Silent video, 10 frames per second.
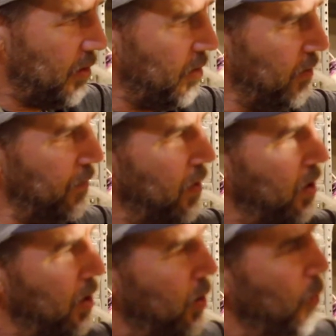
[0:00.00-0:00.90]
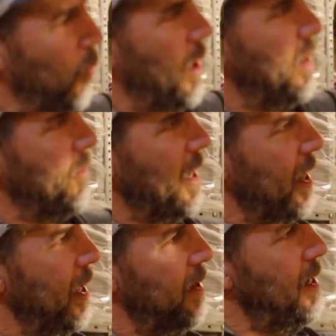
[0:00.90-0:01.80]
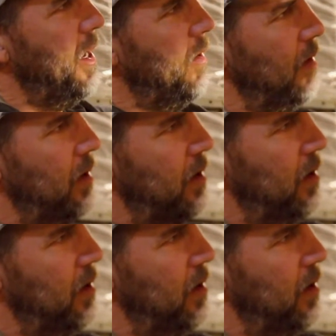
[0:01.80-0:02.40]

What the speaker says: sort of wetting my hand down